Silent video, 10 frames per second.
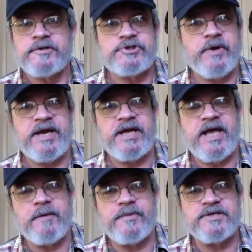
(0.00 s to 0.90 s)
training
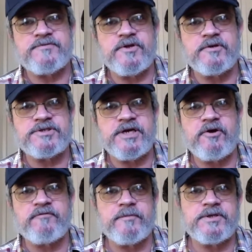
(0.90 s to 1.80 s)
camp is for those that
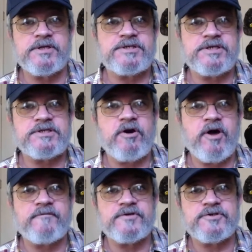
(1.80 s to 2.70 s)
go from enlisted to
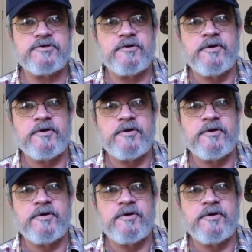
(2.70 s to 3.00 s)
officer.